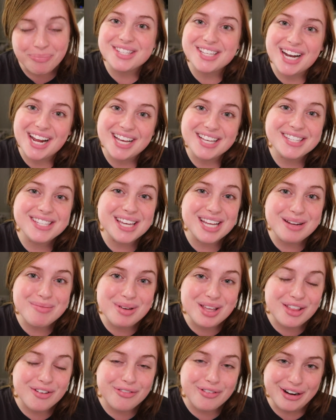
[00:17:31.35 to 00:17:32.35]
But today is going to
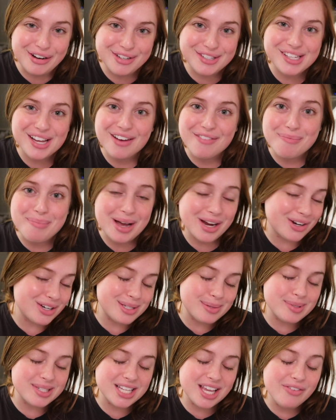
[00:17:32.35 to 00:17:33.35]
be the first of my
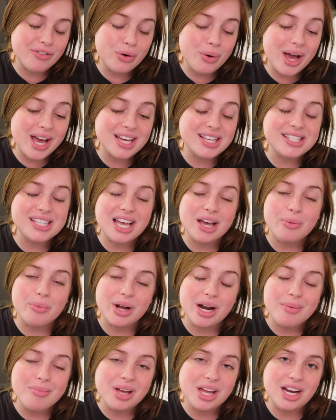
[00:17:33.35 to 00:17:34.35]
Christmas giveaways and
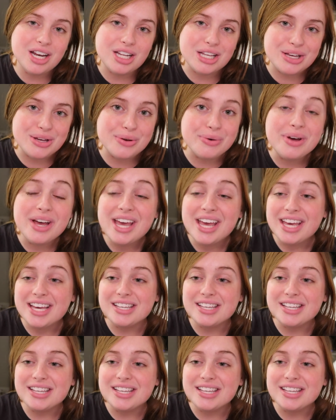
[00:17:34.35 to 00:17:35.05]
what I'm going to do